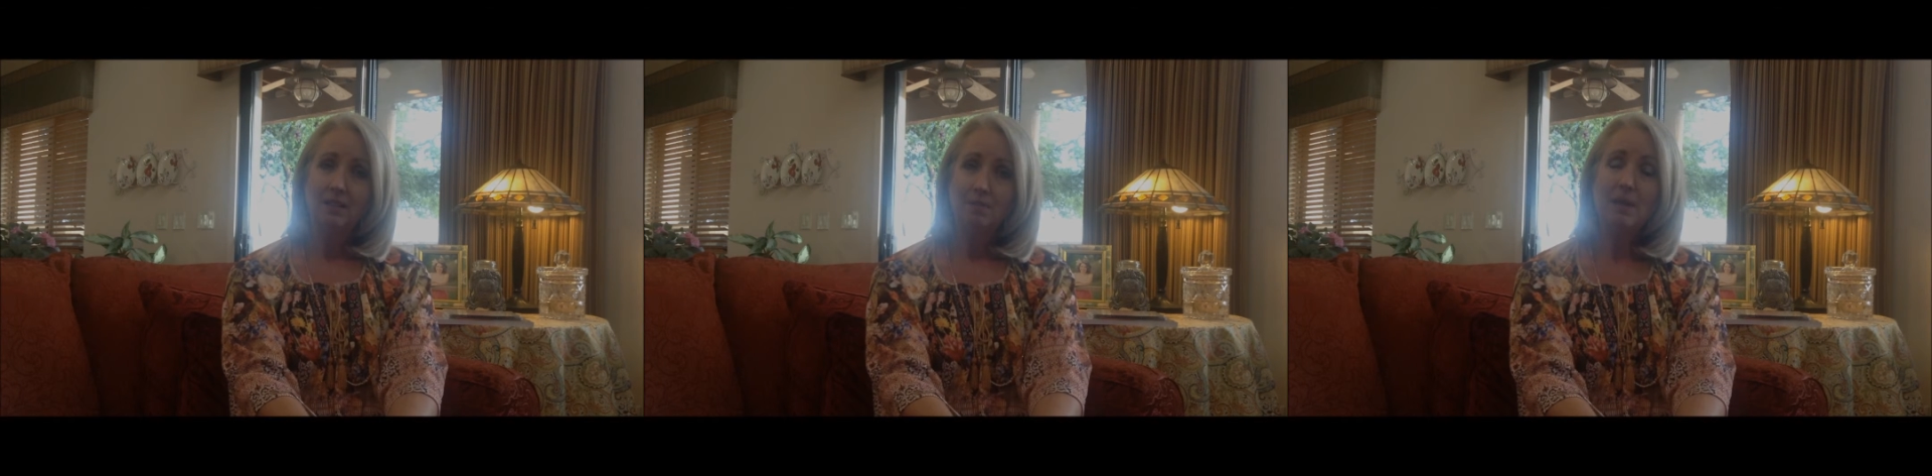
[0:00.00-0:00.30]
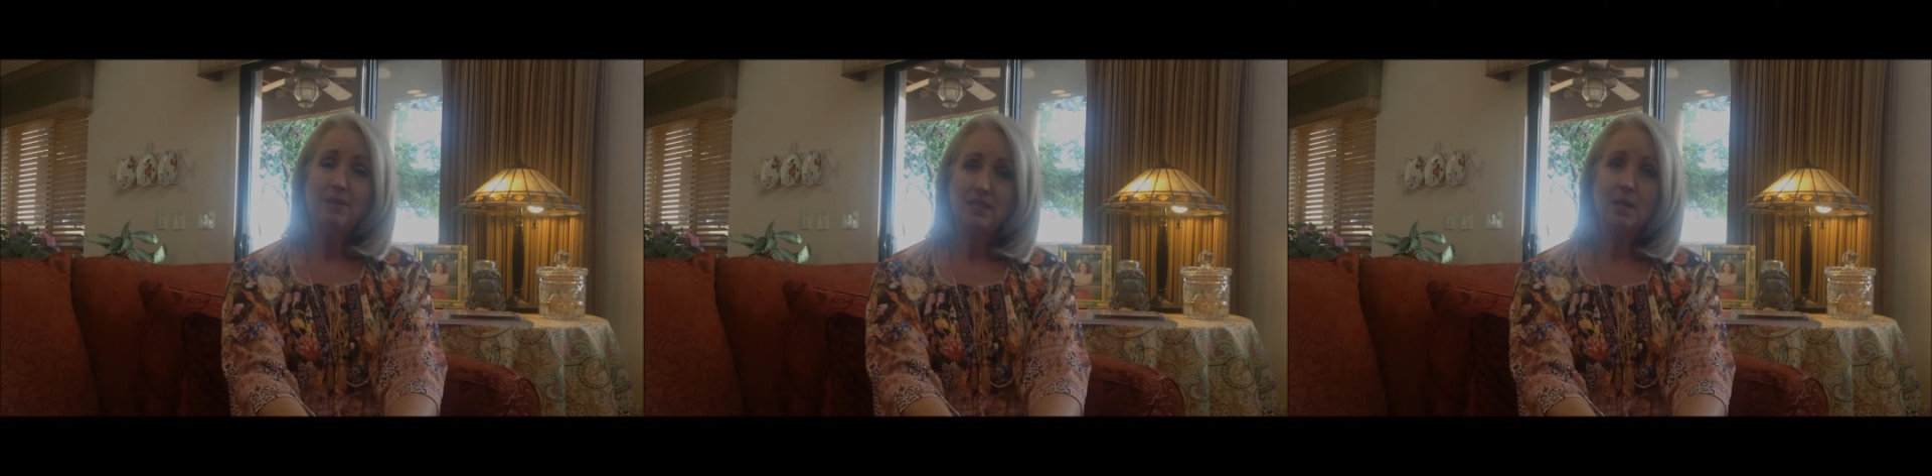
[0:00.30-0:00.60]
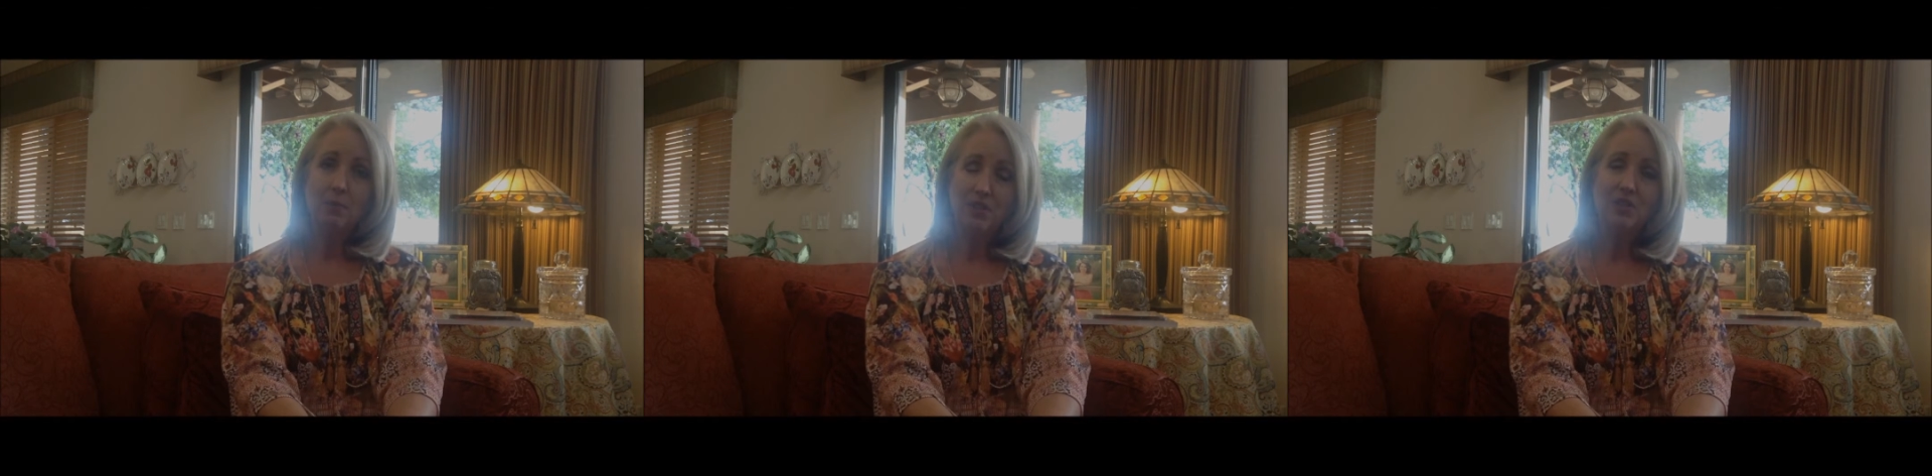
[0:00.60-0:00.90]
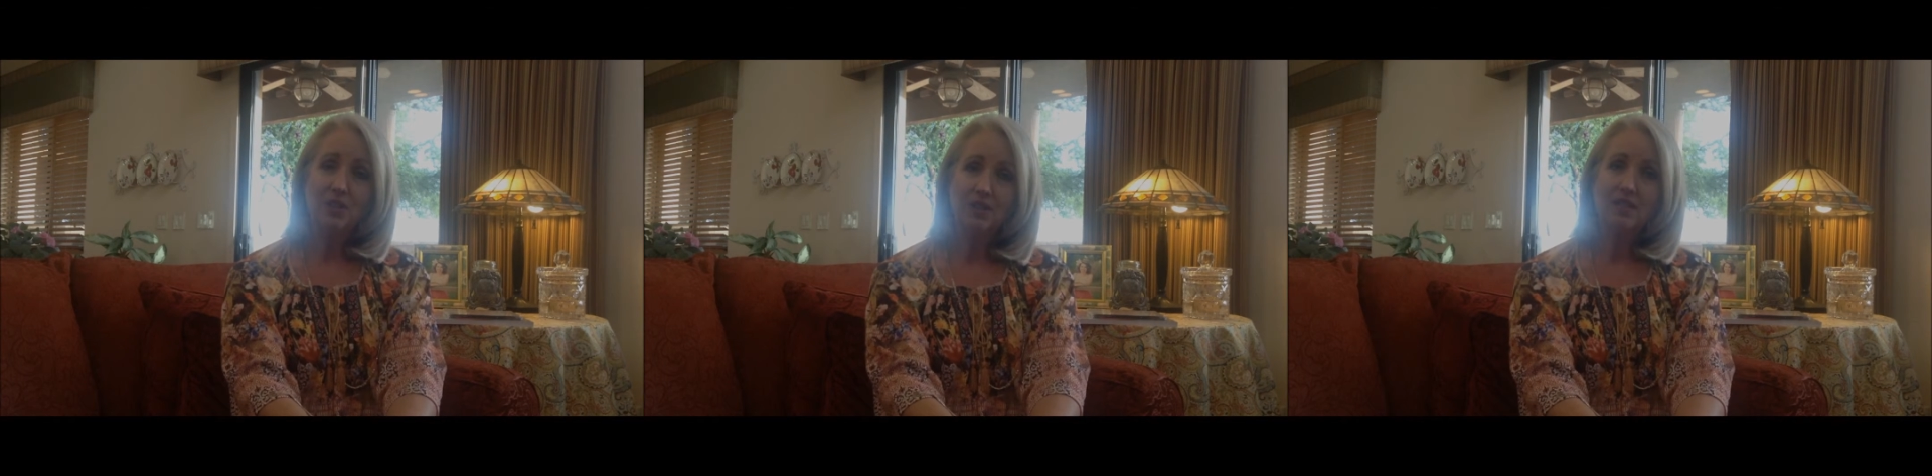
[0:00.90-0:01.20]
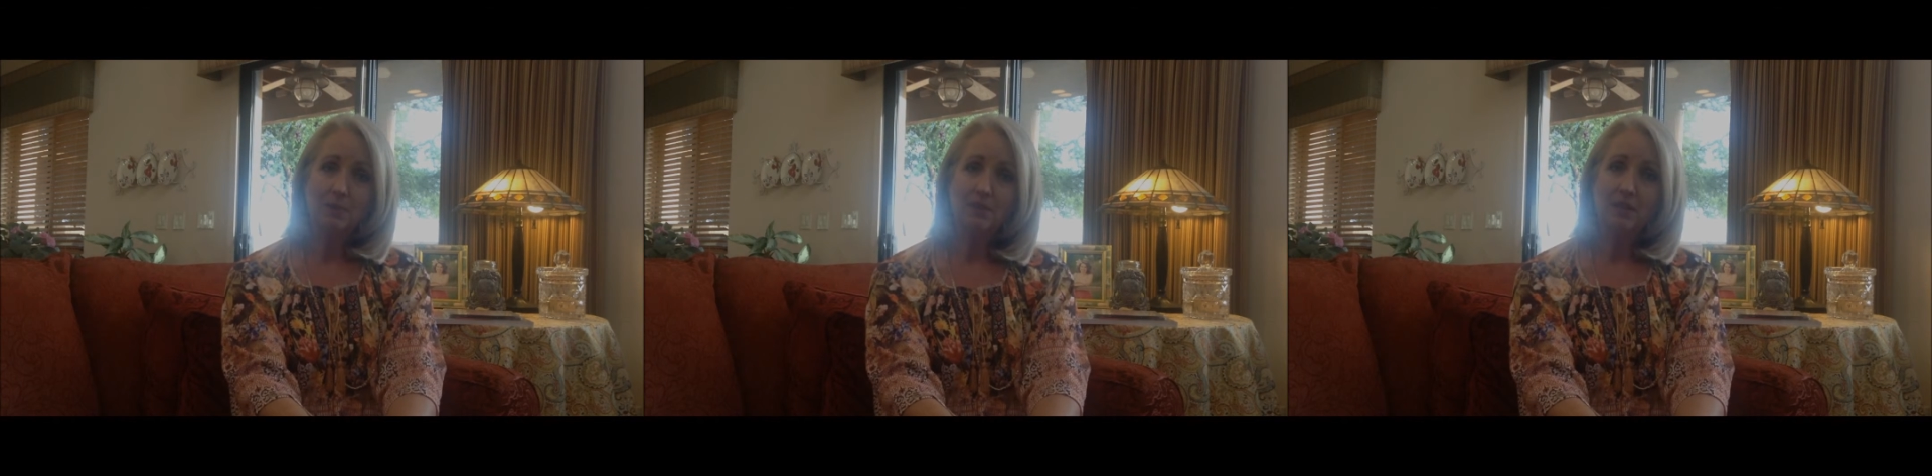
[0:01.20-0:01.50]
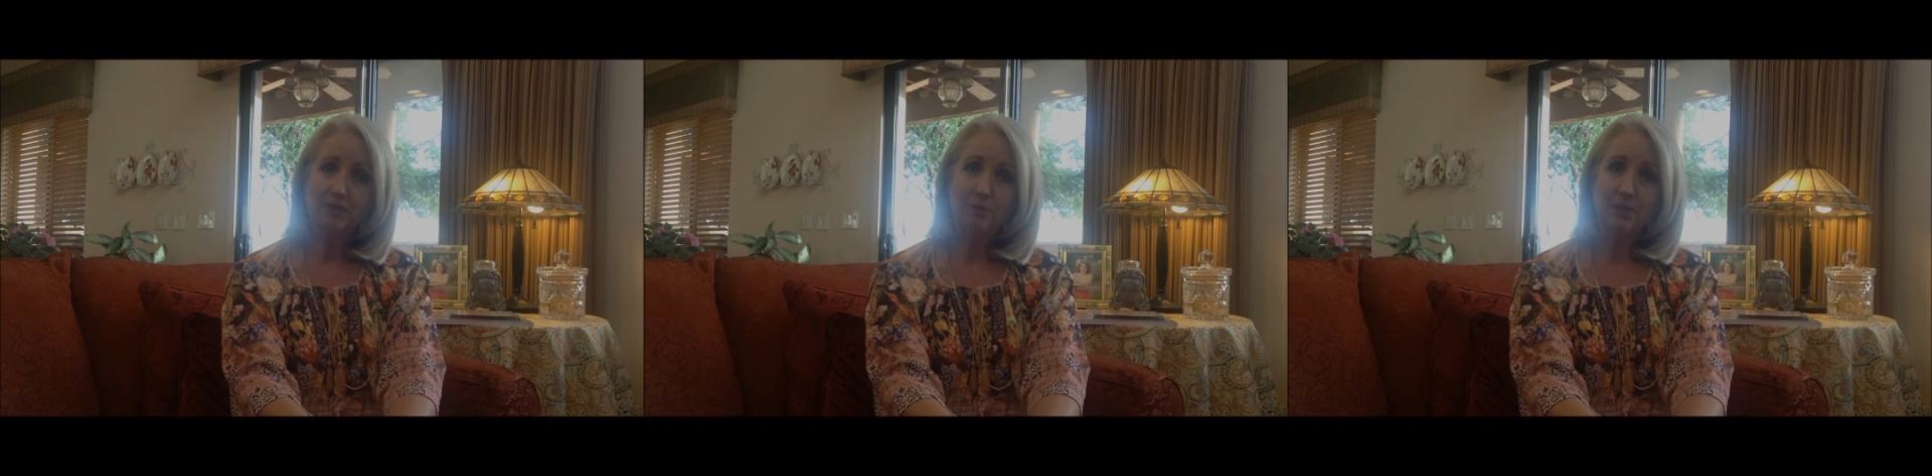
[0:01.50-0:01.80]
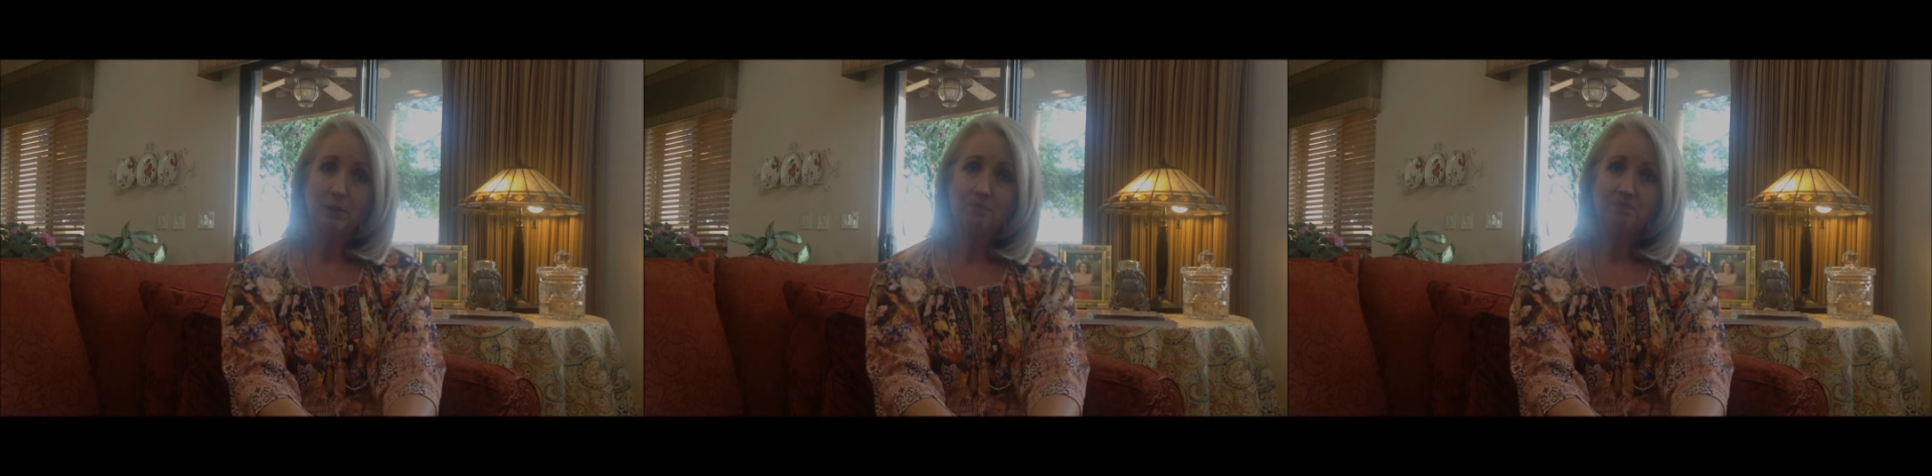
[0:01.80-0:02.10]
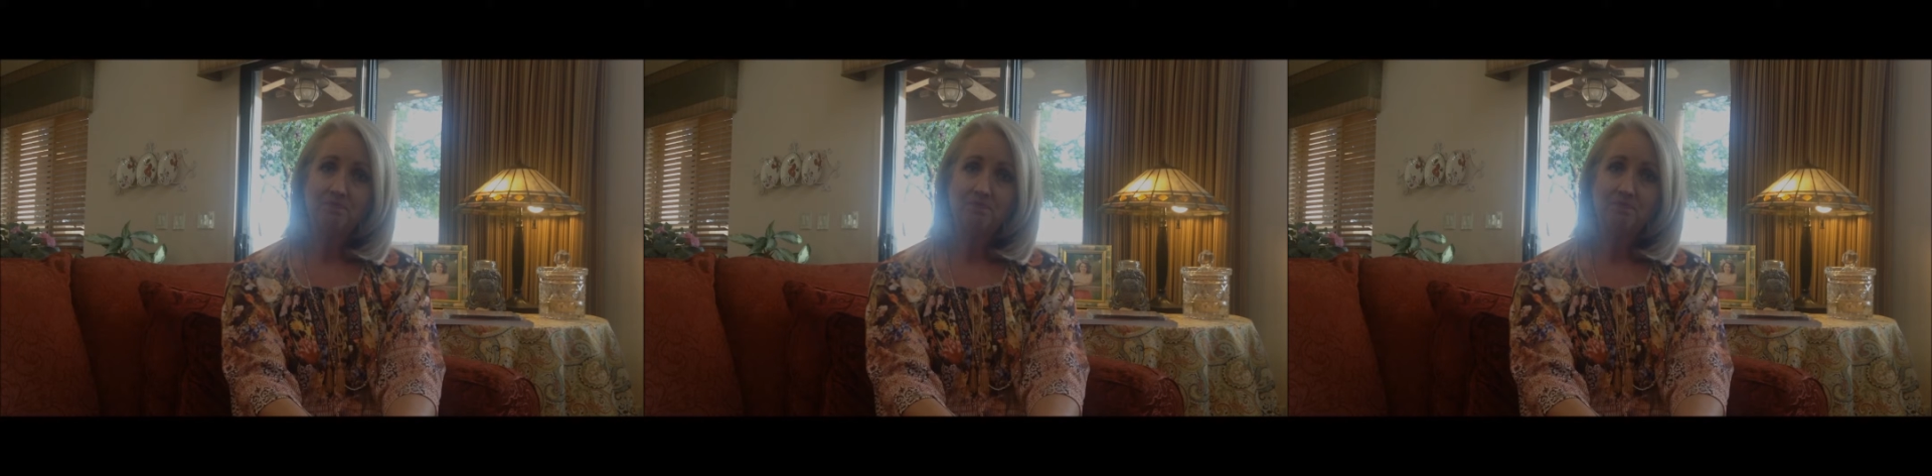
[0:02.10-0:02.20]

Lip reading: Maybe someone took something from you.